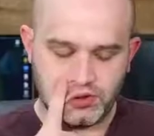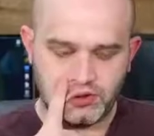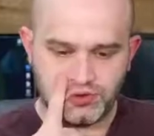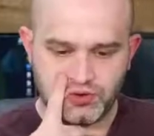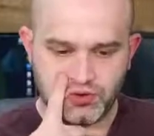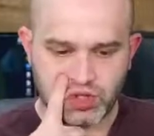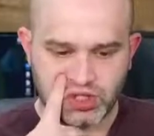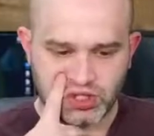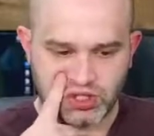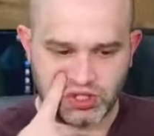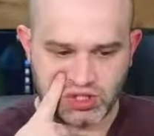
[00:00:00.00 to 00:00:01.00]
to draw
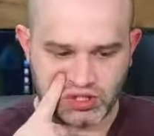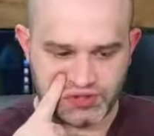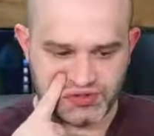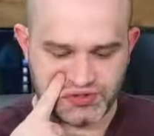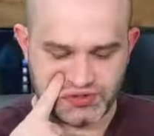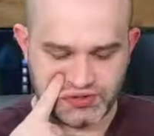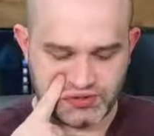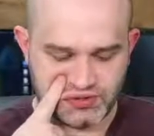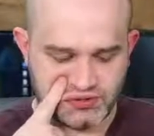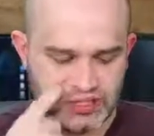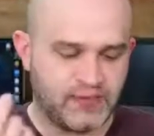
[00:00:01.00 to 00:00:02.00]
cards.
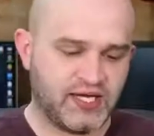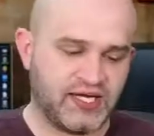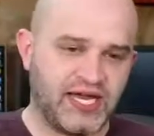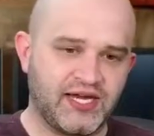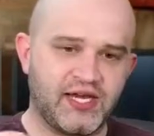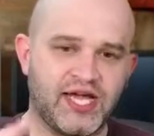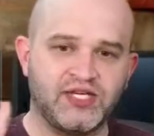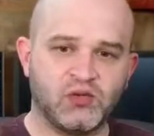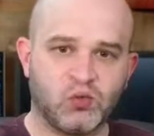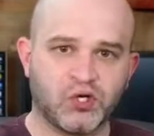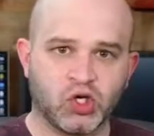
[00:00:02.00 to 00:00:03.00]
How about I didn't
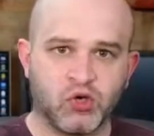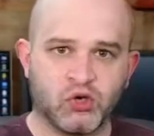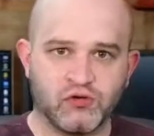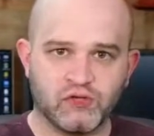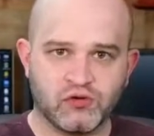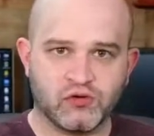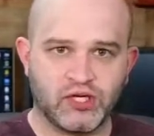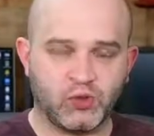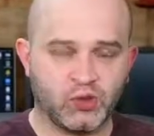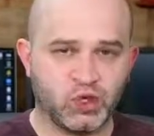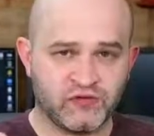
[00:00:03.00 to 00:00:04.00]
want to go over, I don't
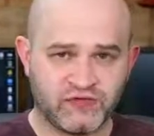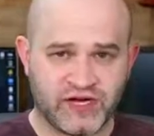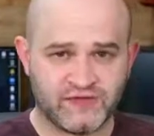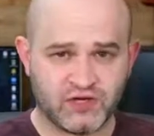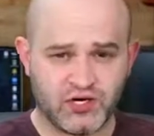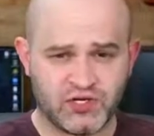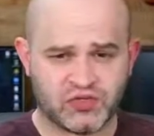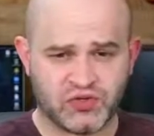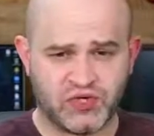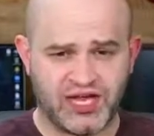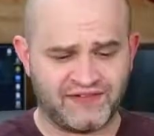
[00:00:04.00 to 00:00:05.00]
want to go over 5 cards, so
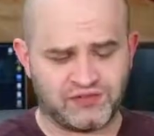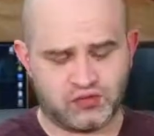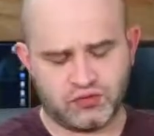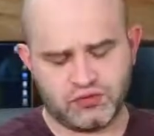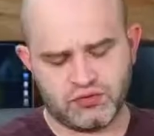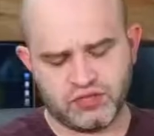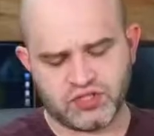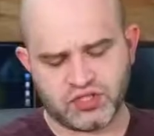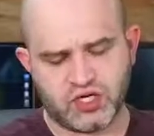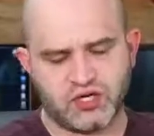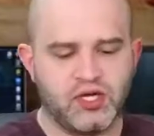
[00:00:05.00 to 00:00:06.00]
that I have to
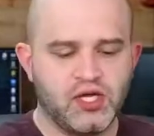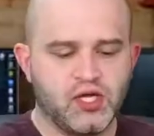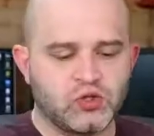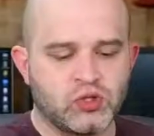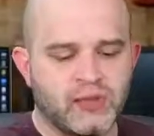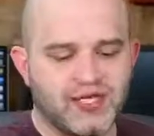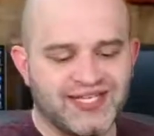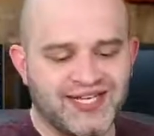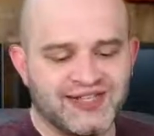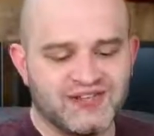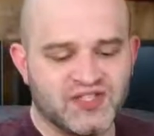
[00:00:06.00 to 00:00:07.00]
discard. So I'm going to
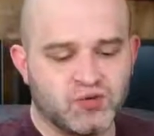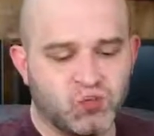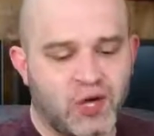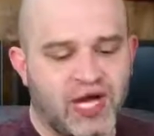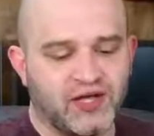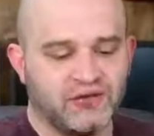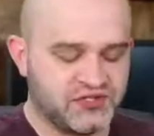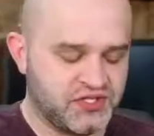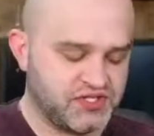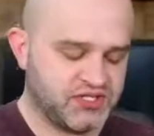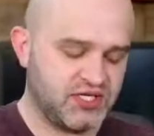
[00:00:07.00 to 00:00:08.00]
take this wild,
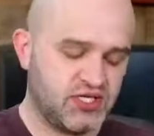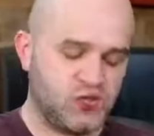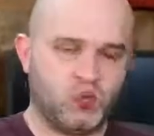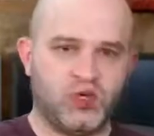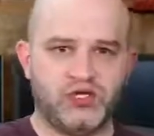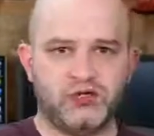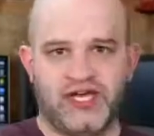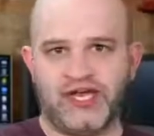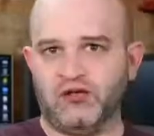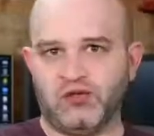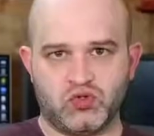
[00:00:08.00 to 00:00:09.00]
since when I do that, I
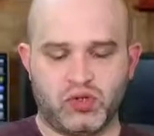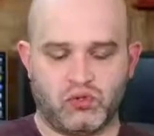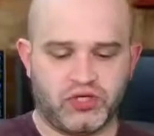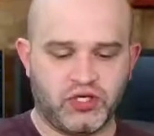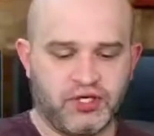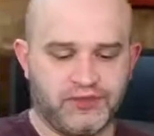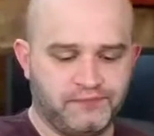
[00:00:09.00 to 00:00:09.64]
only draw 1 card.